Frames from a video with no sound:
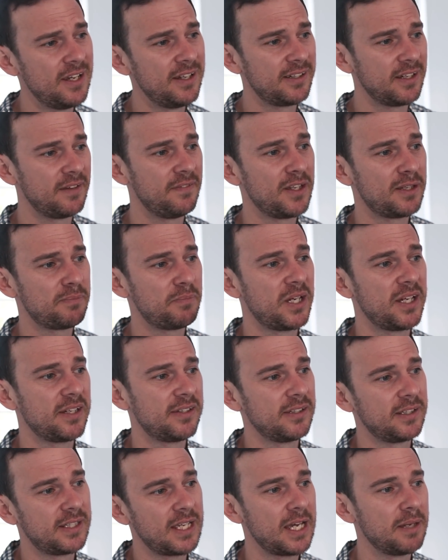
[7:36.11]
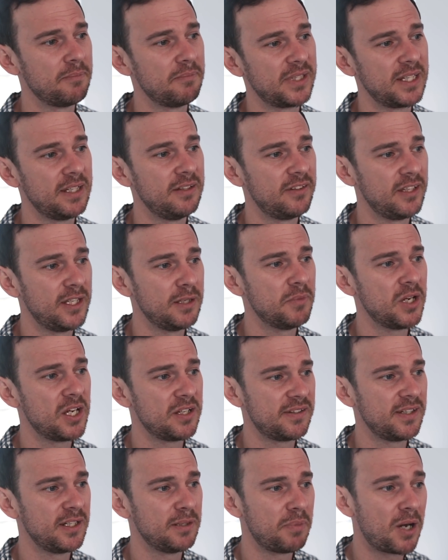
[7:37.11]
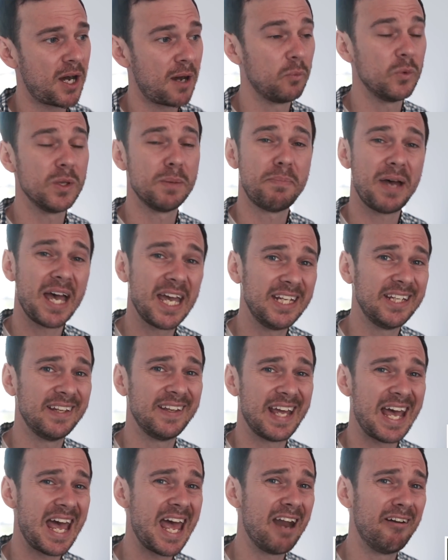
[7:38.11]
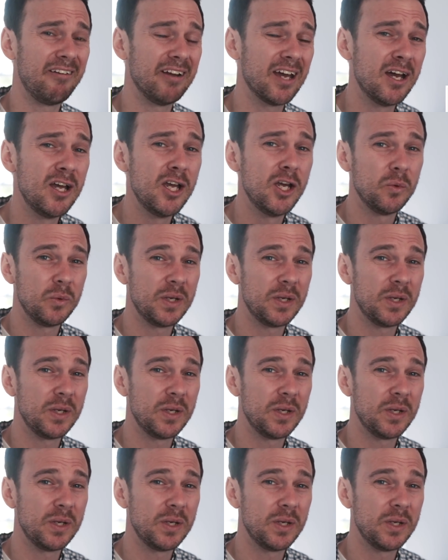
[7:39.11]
So if this person comes into the emergency department with pain in their area,